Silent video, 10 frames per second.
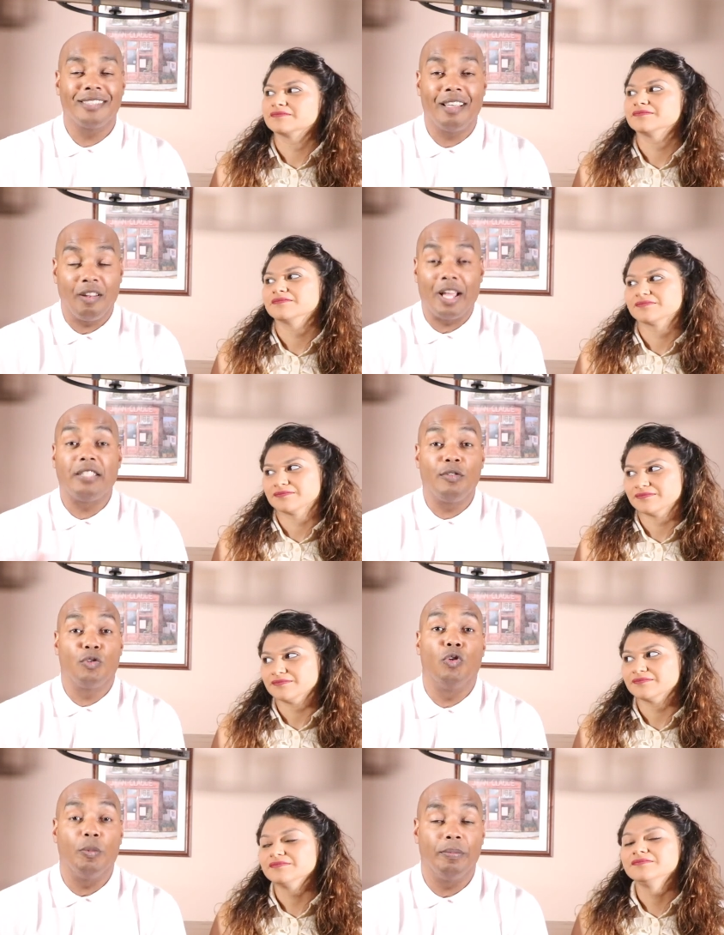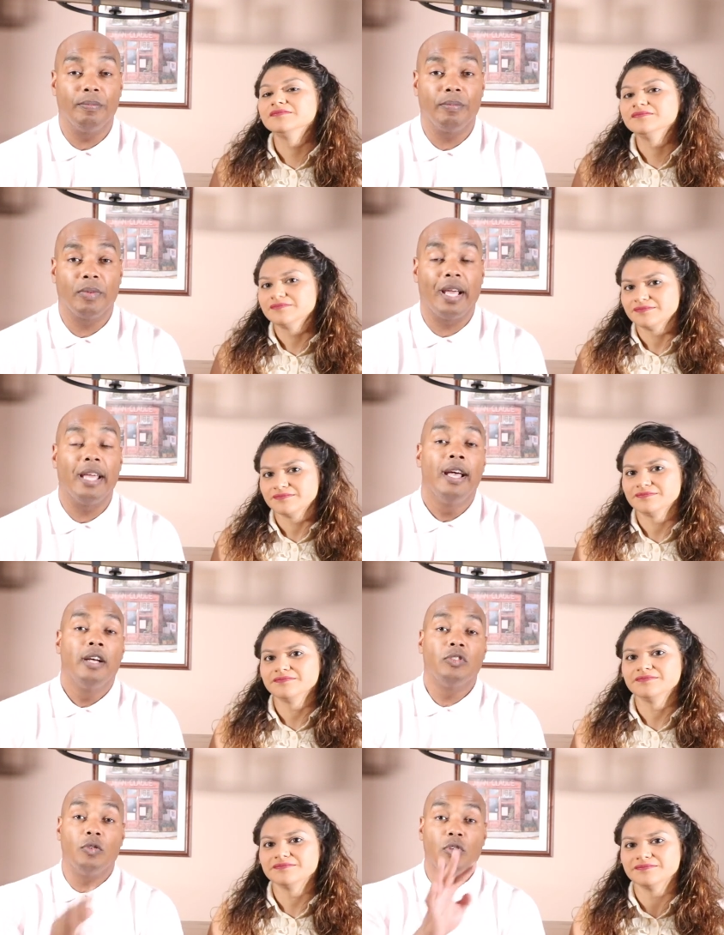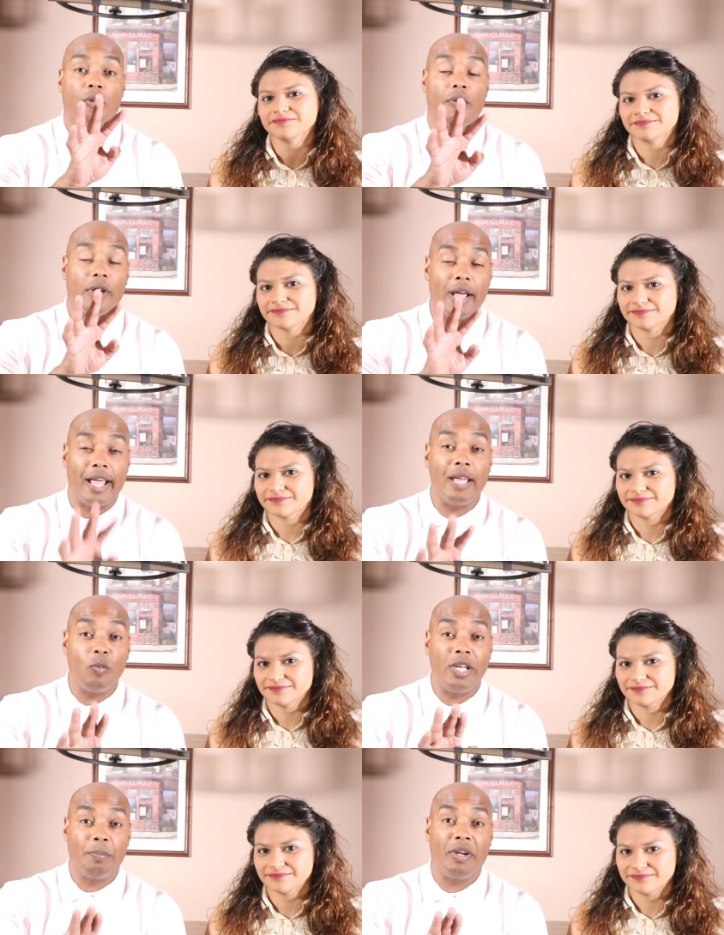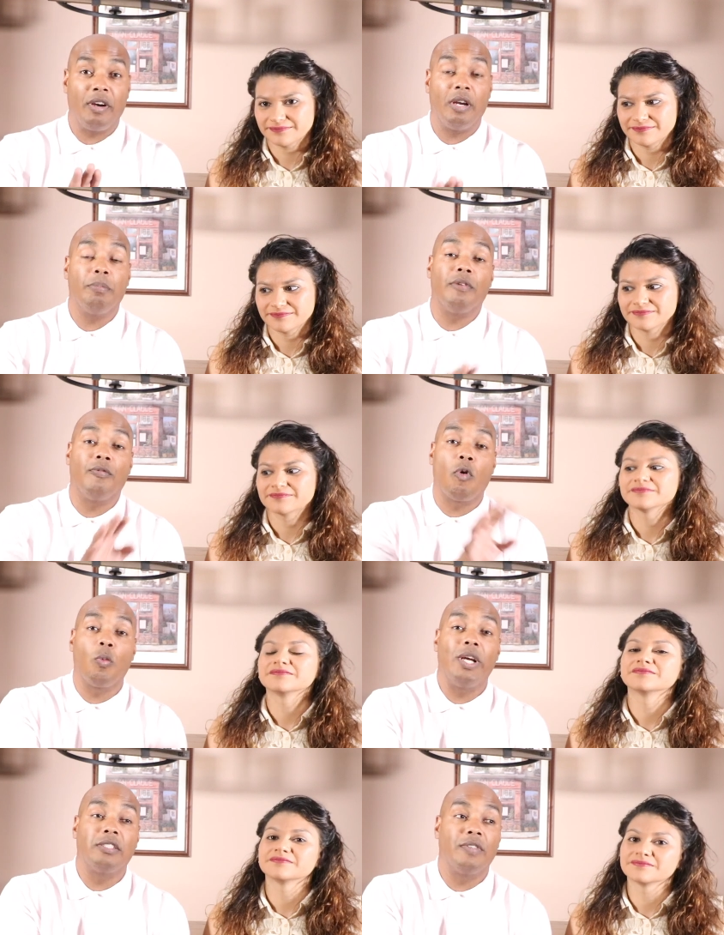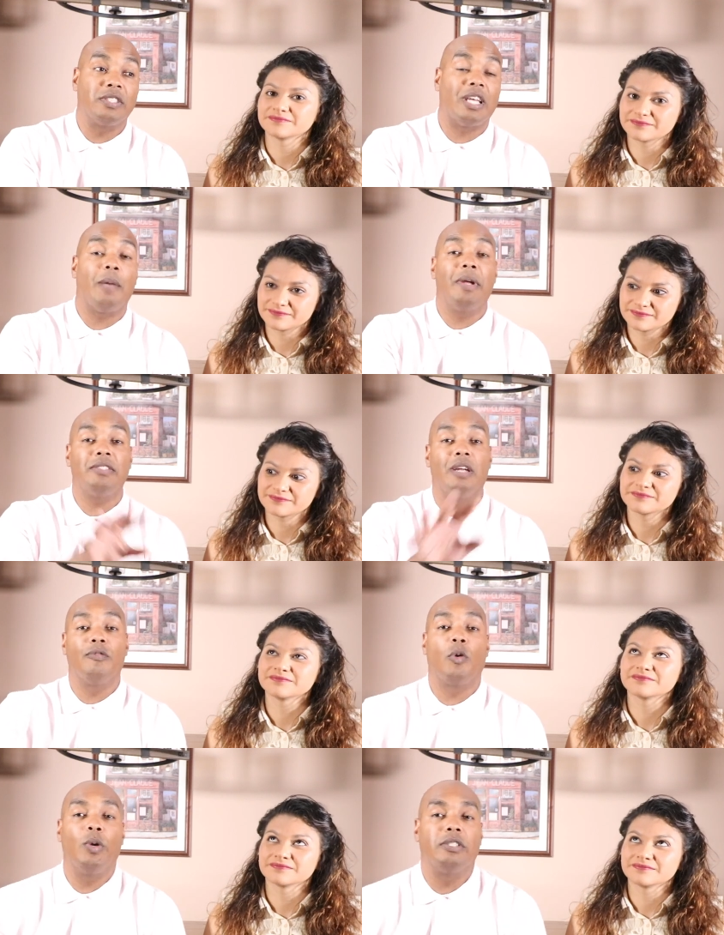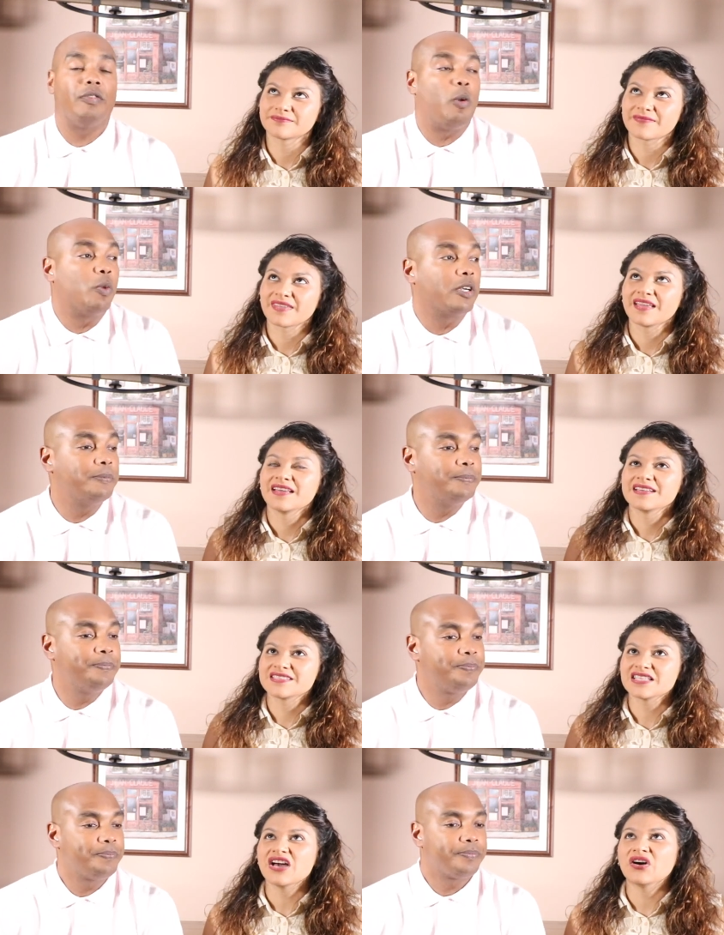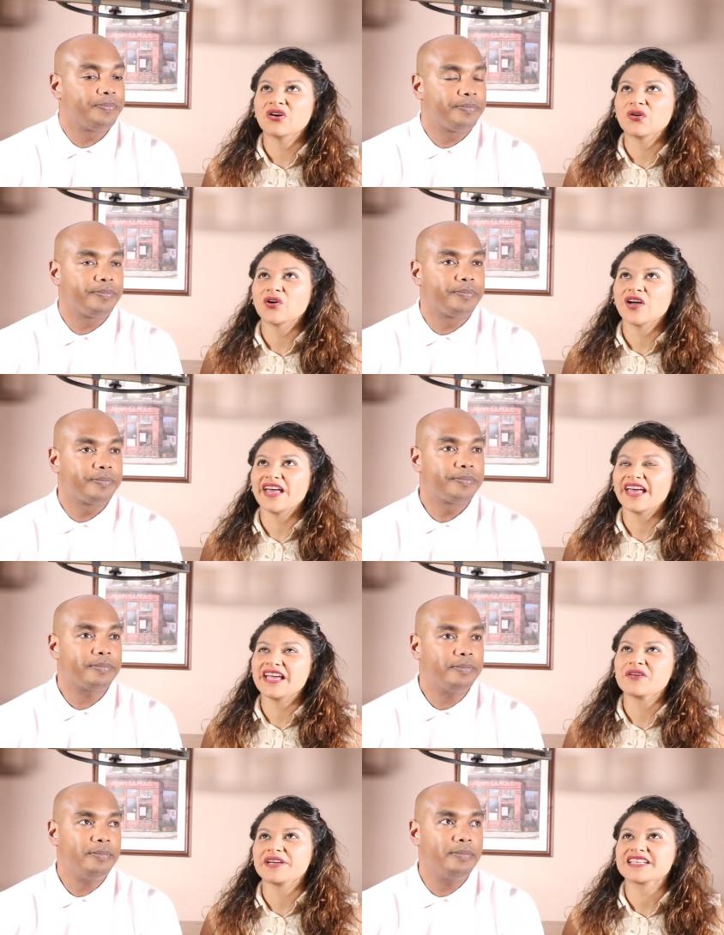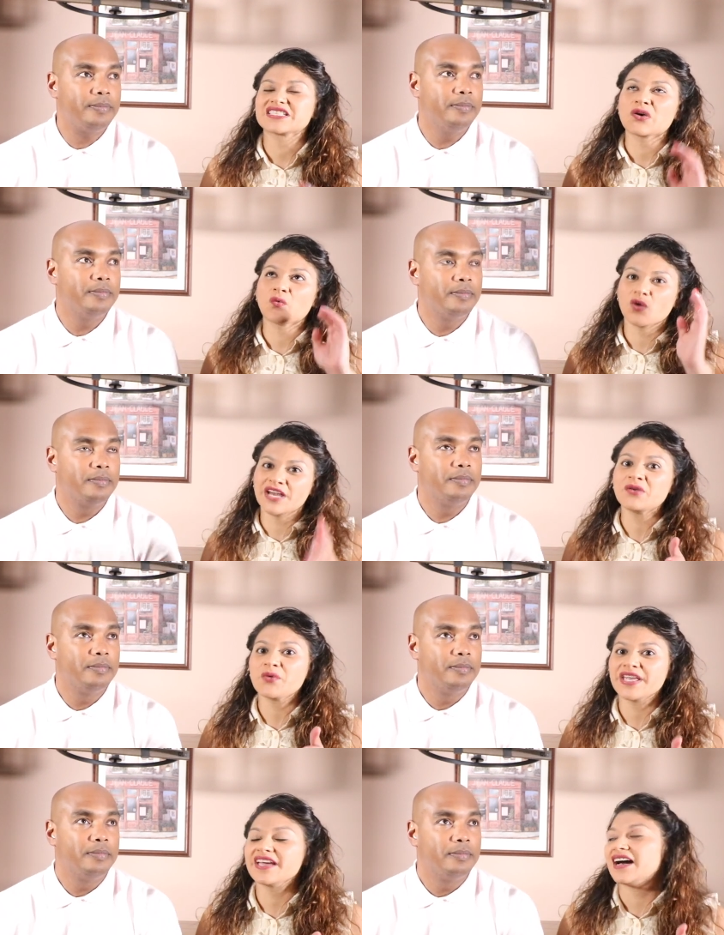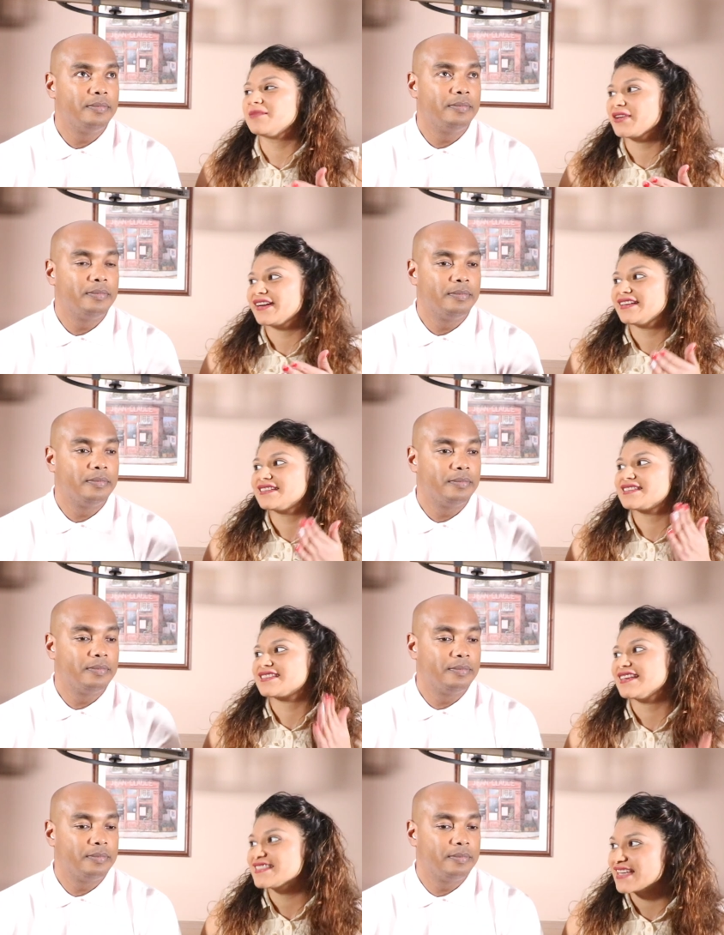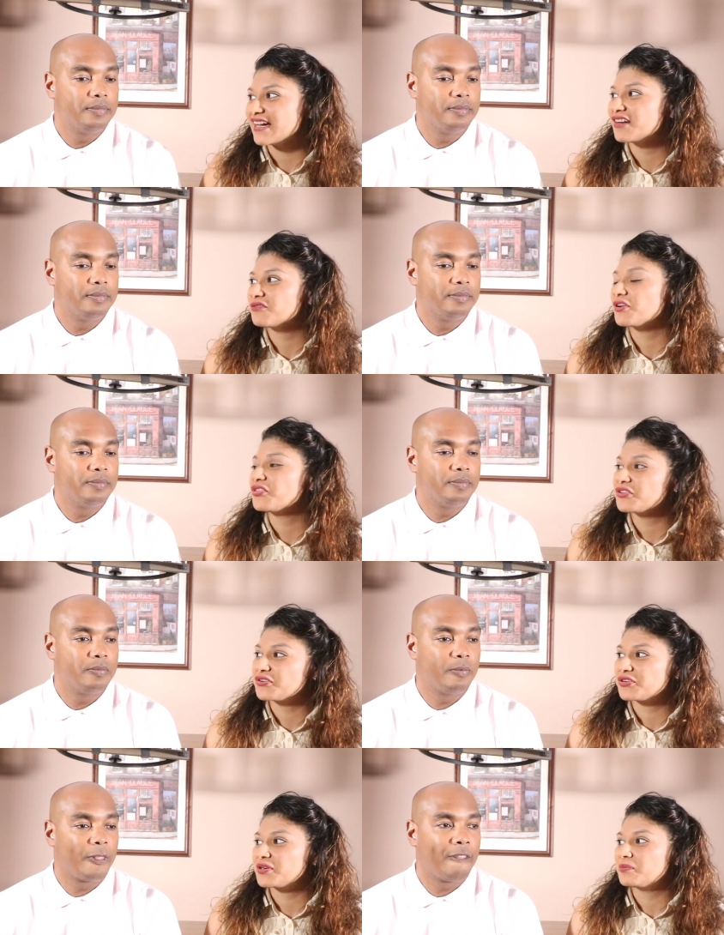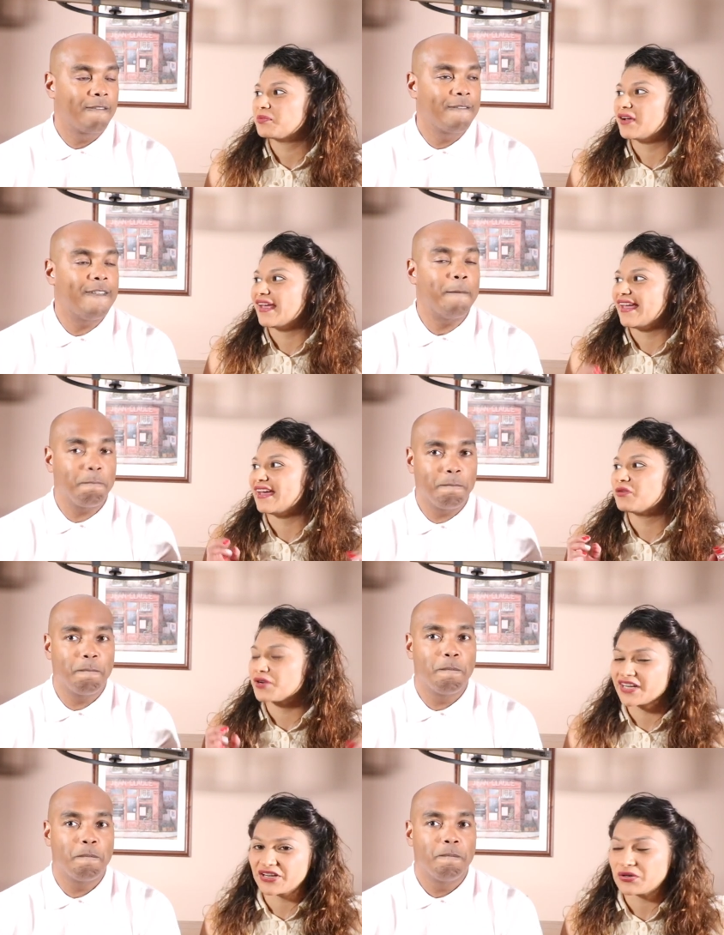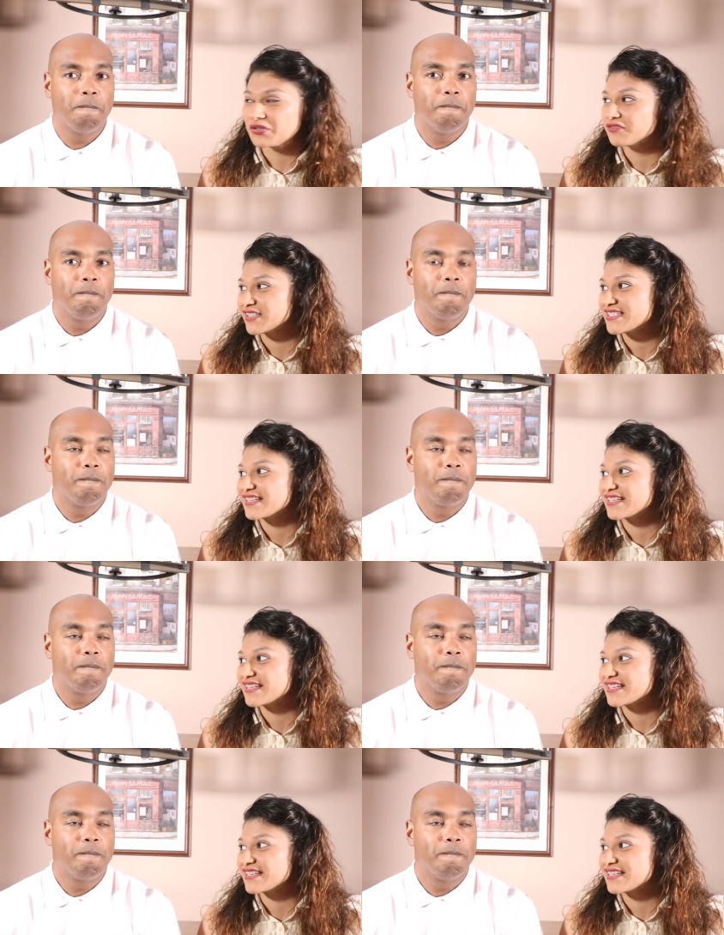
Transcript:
Speaker 1: collective group. Okay, so it's over eight week period, but four weeks of assignments and four weeks of homework.
Speaker 2: So eight weeks. So one week I'm gonna sit down with the group yep. and we're gonna go over it